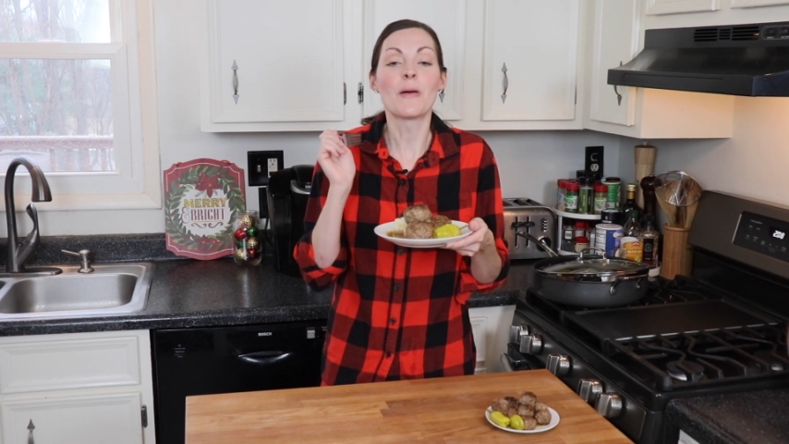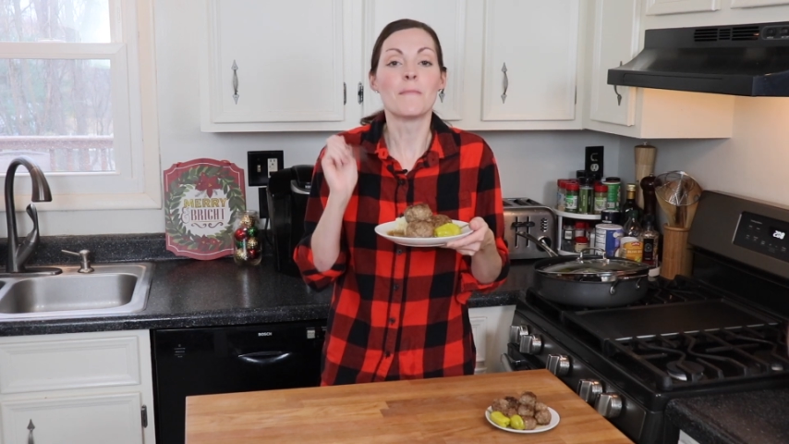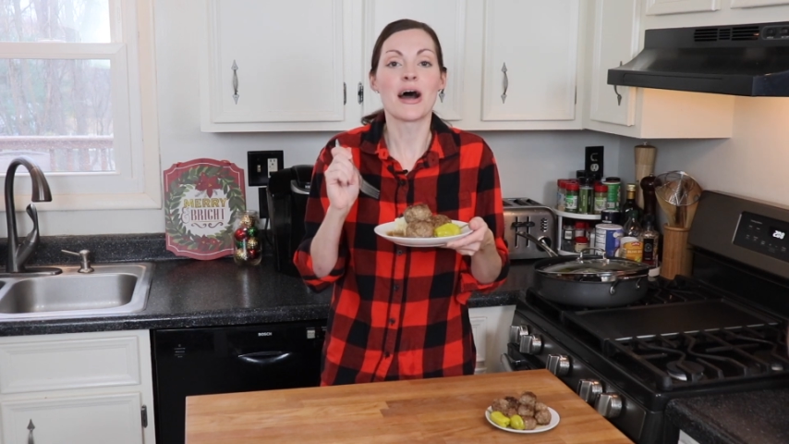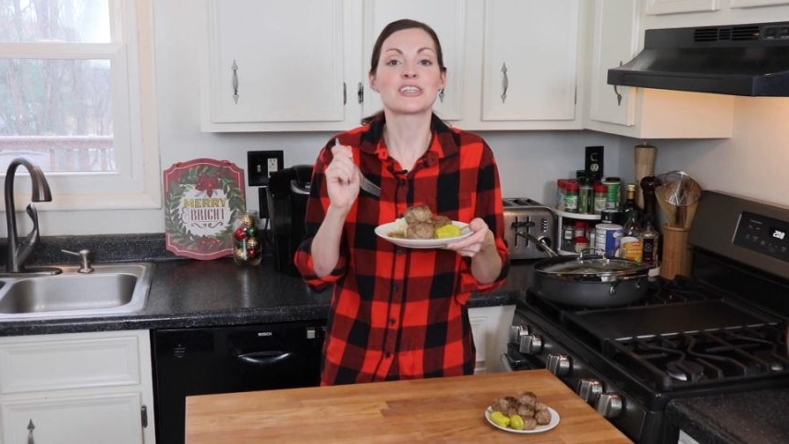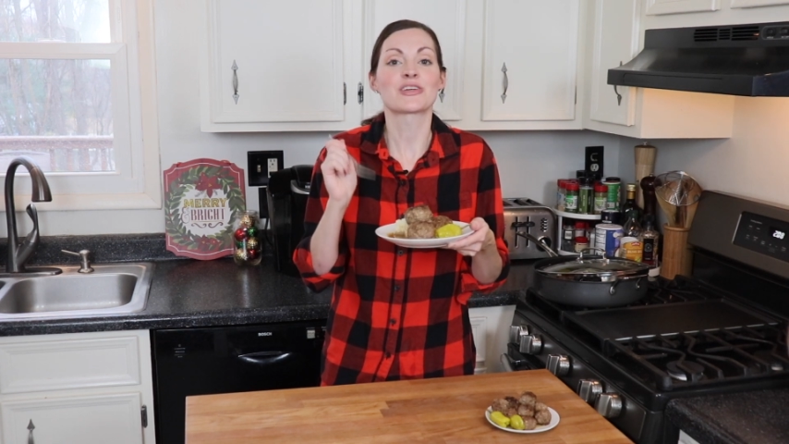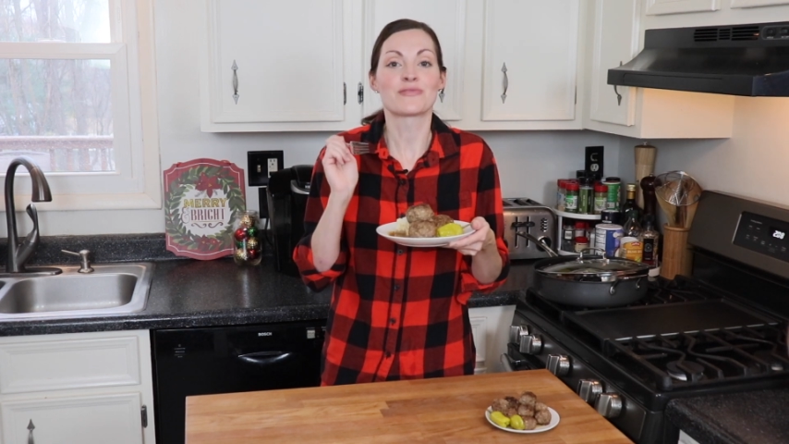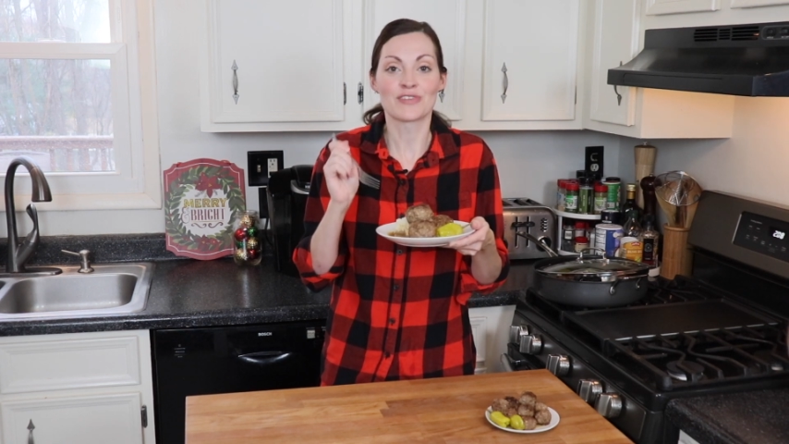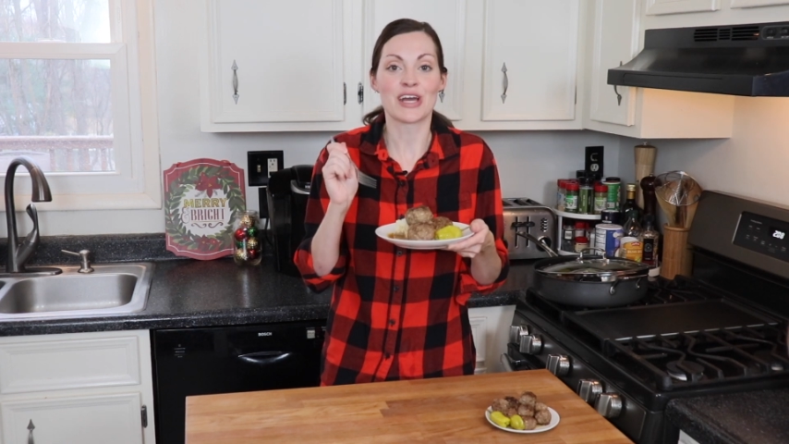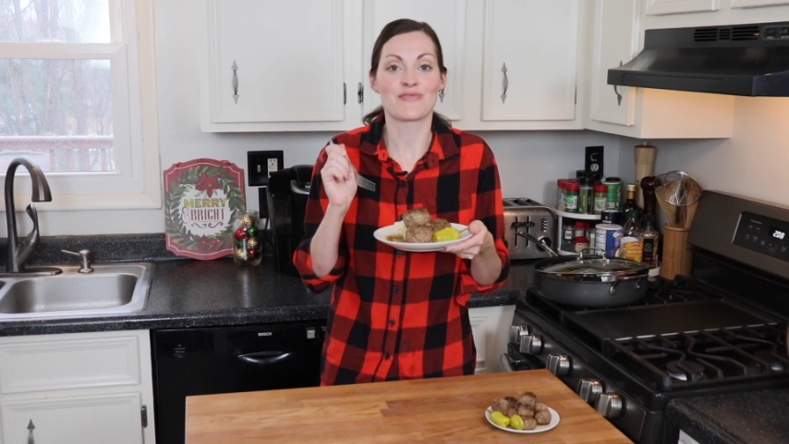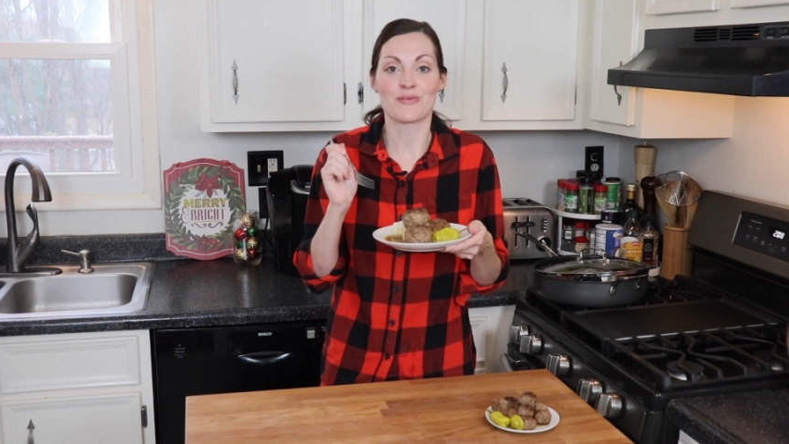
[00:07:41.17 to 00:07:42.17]
much
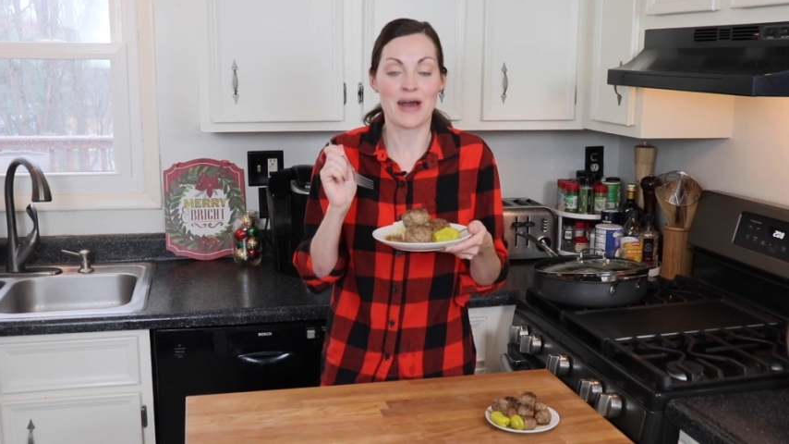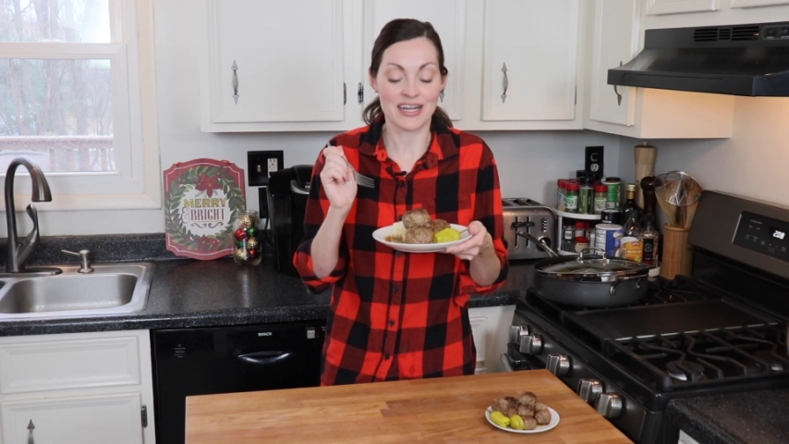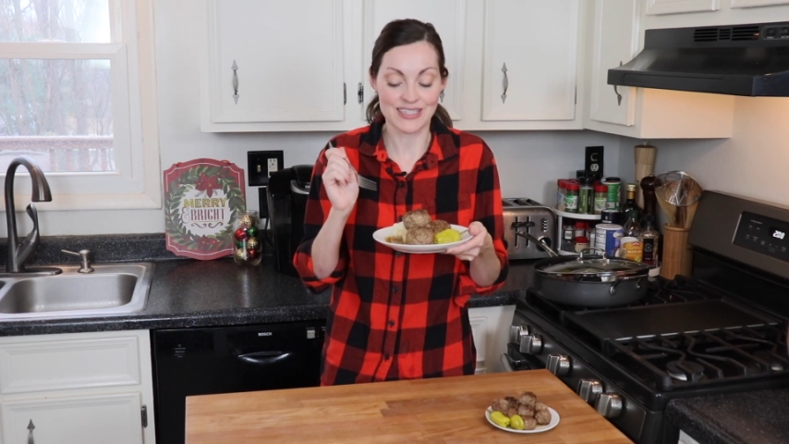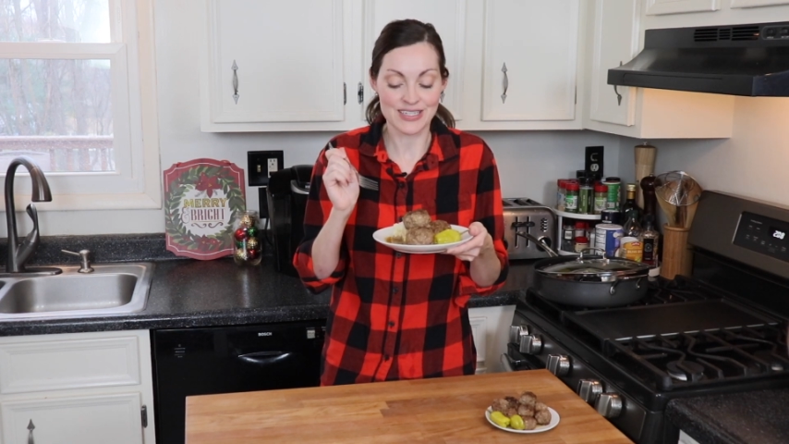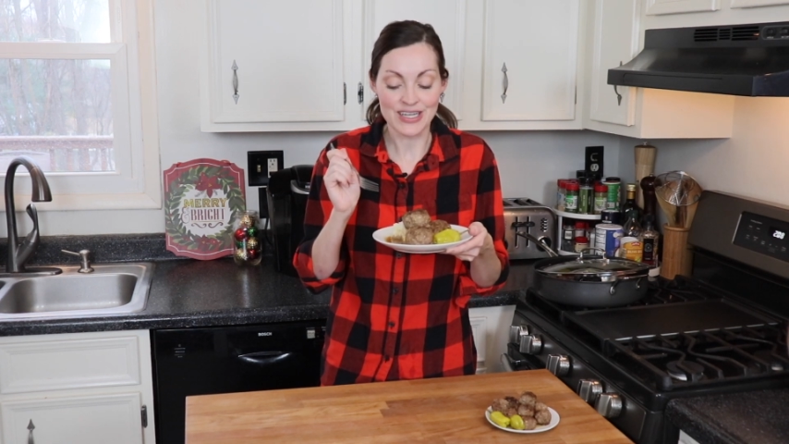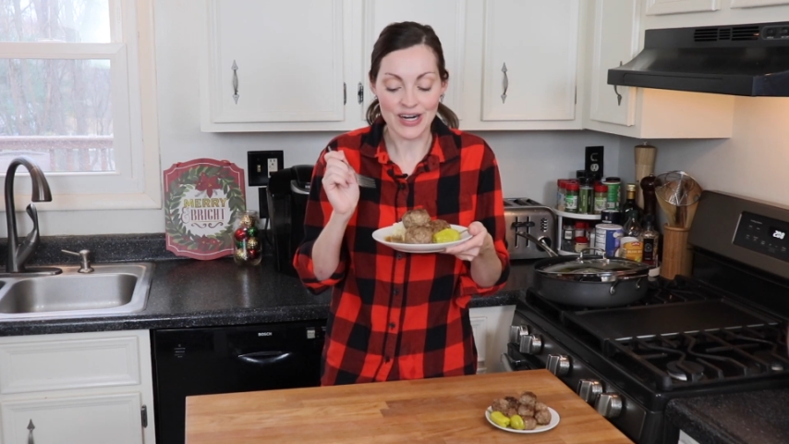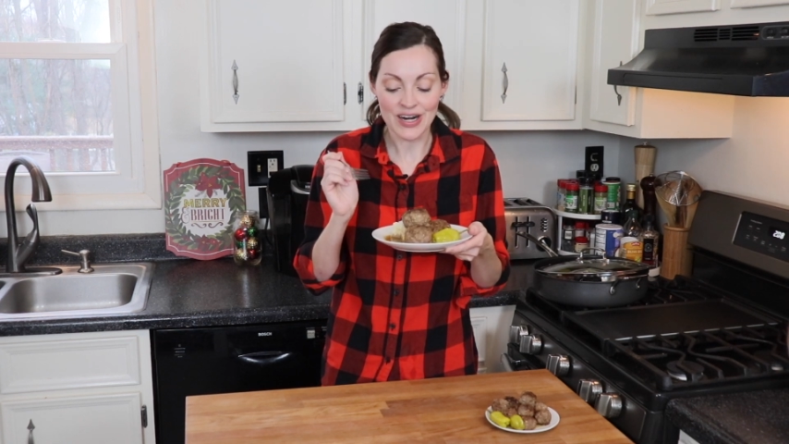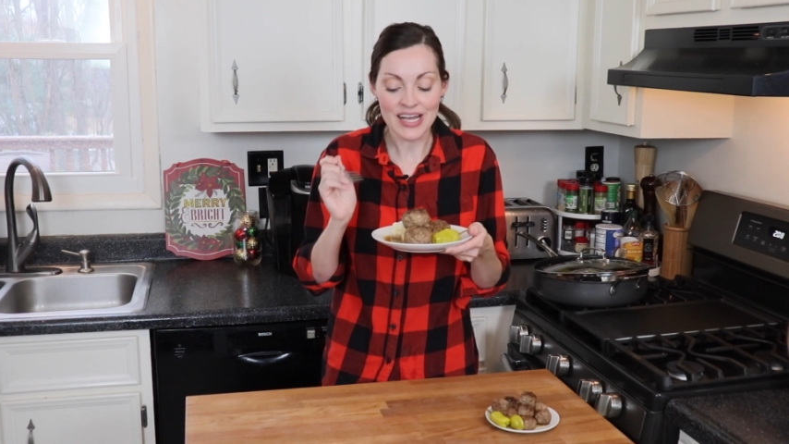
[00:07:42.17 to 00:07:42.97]
flavor packed in here.